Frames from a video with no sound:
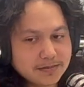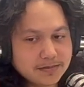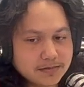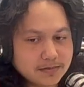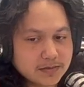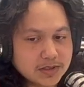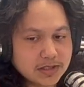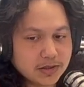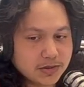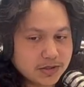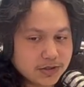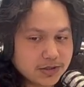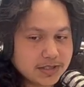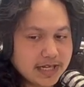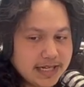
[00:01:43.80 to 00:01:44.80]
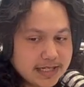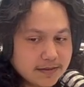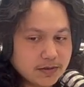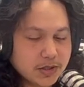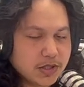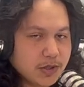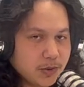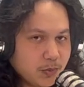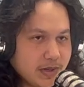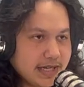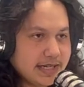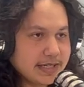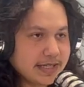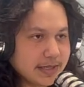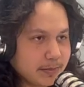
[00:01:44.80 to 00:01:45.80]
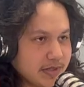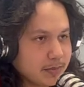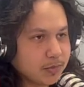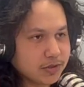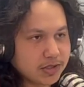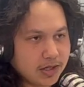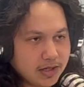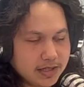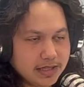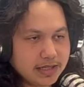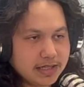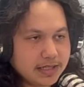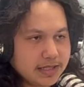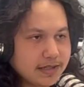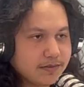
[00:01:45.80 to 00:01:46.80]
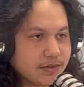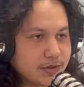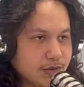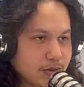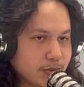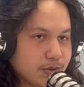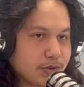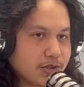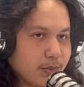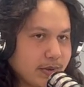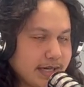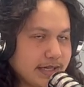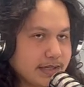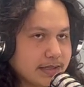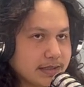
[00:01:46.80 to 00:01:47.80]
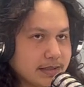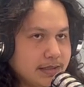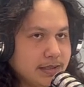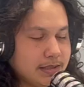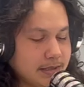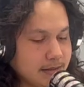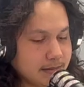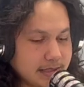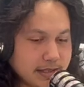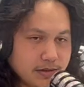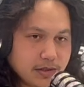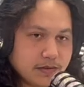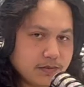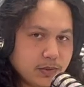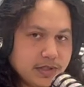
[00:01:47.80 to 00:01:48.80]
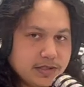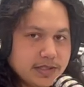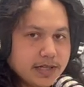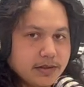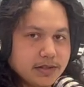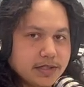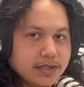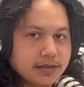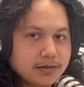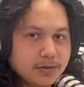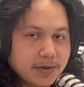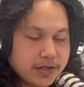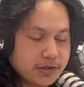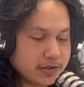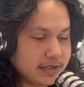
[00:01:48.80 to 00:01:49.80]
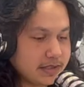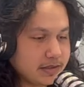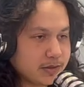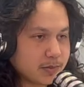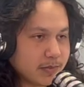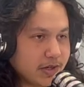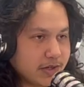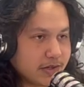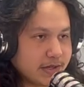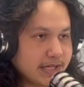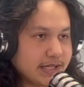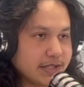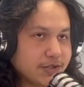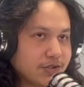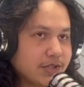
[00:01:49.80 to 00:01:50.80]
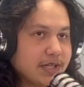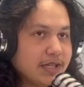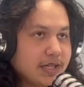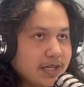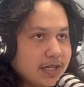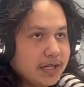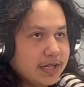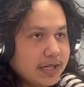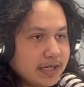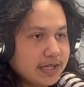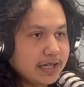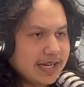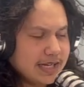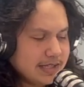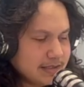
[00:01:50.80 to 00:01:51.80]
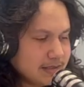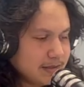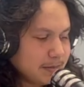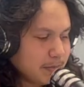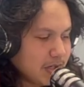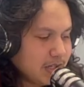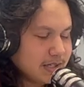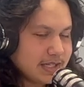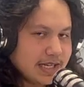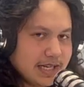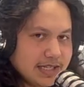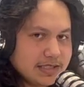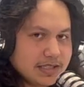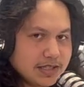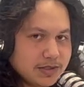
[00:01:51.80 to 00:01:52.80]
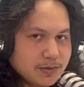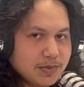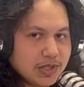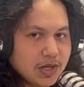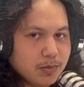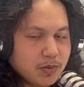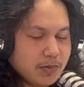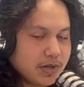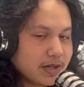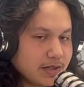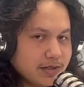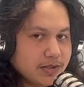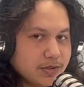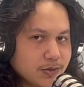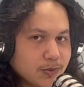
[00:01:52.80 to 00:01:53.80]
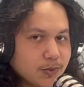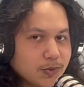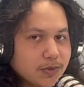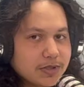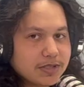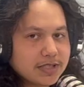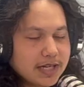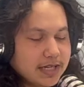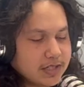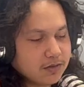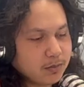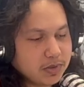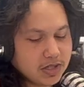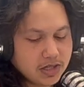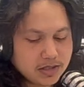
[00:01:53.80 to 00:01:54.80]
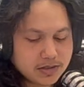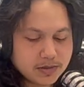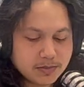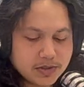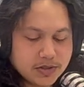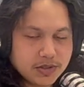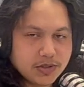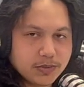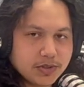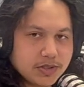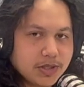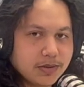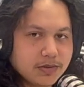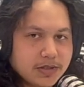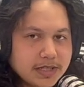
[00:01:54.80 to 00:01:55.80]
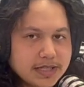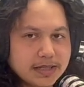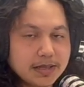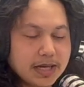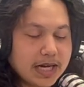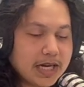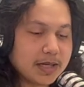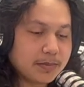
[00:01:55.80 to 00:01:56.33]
you know, it's just kind of a good way to get people talking and give the students a way to get their voice out there, especially in this modern age. And as the podcast has become a part of this school, it's kind of blossomed into its own thing. I